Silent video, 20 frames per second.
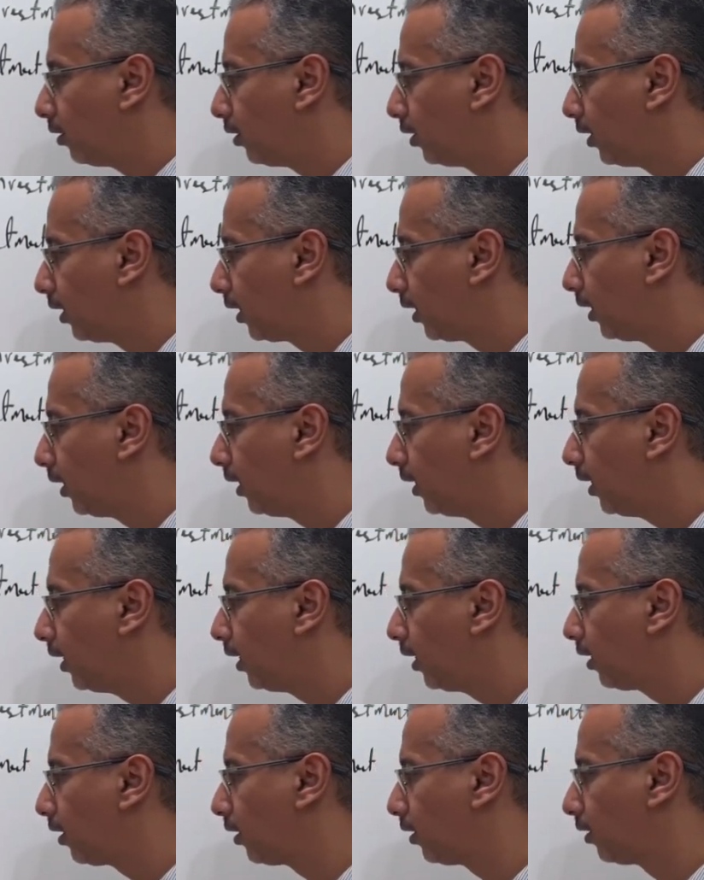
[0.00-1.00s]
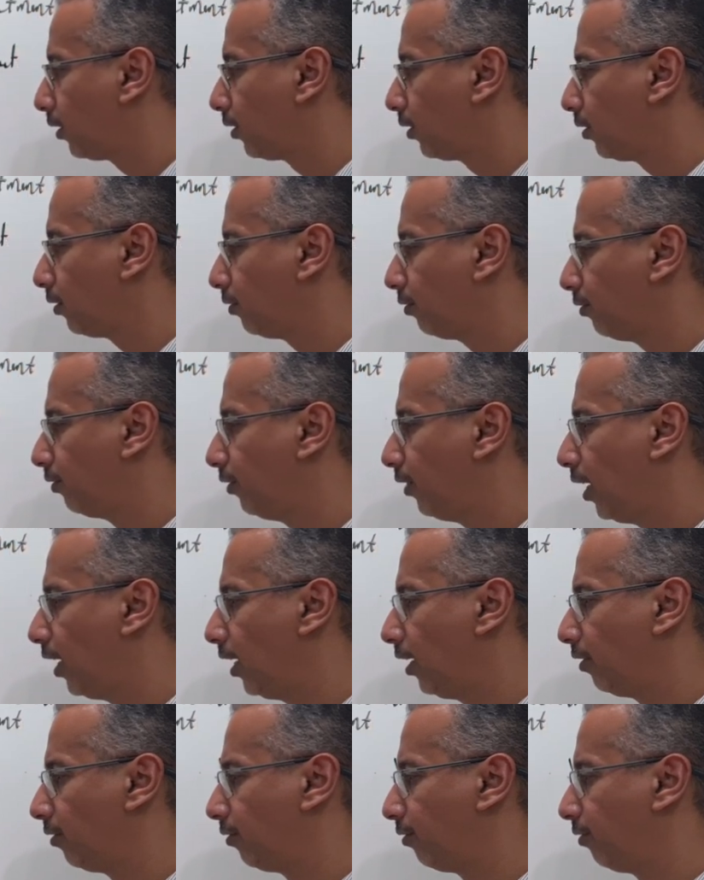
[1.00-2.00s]
declare
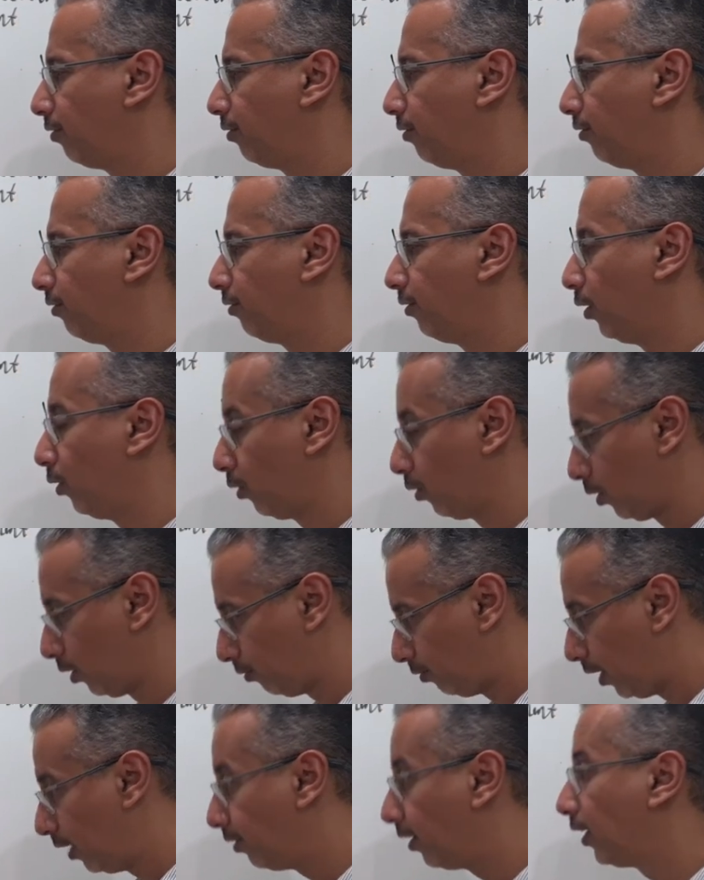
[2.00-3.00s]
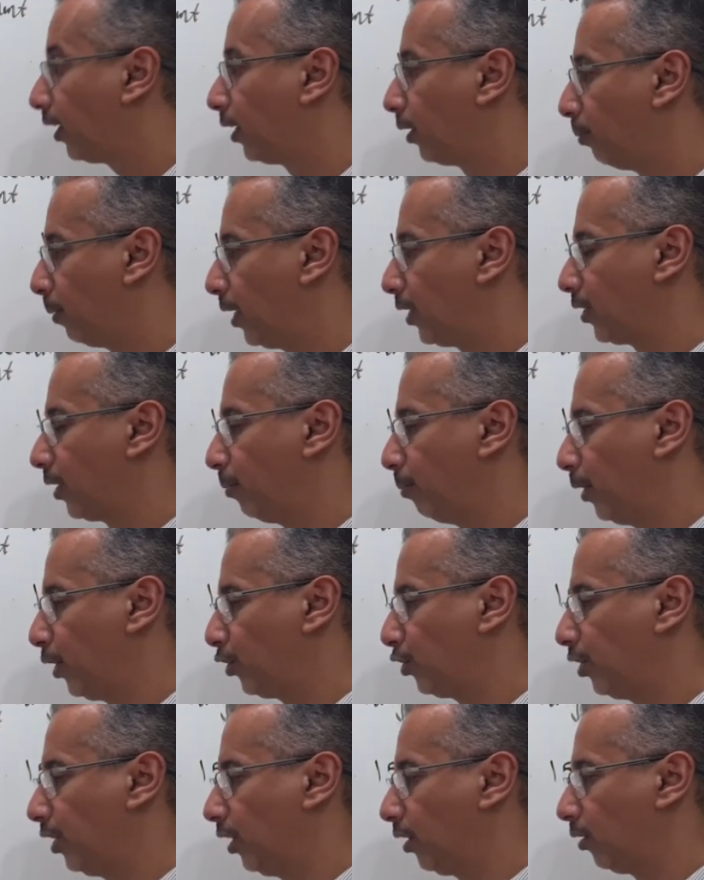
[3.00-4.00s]
5 or 500 peso per
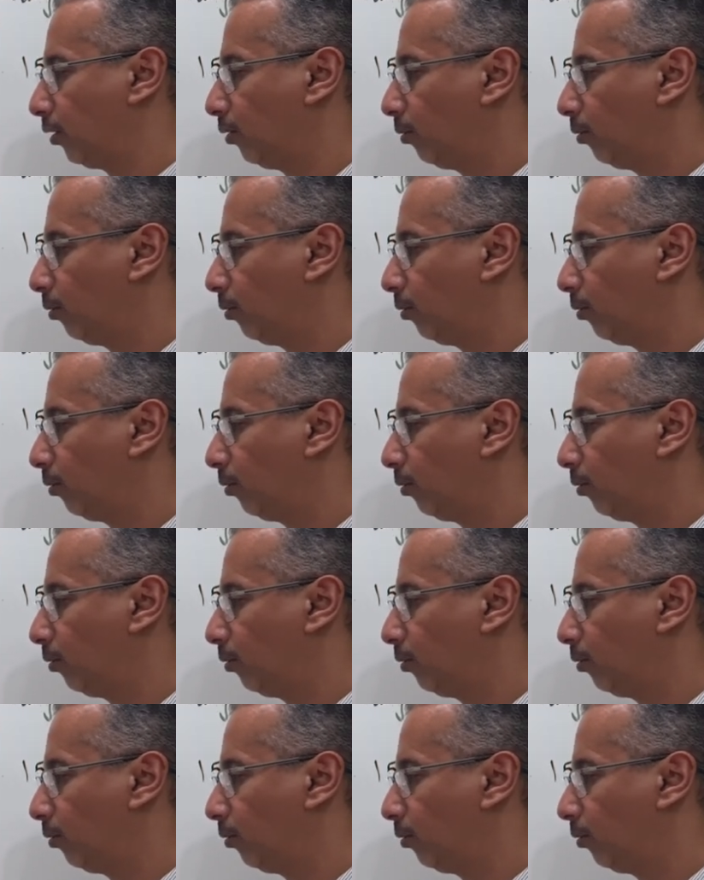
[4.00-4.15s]
share,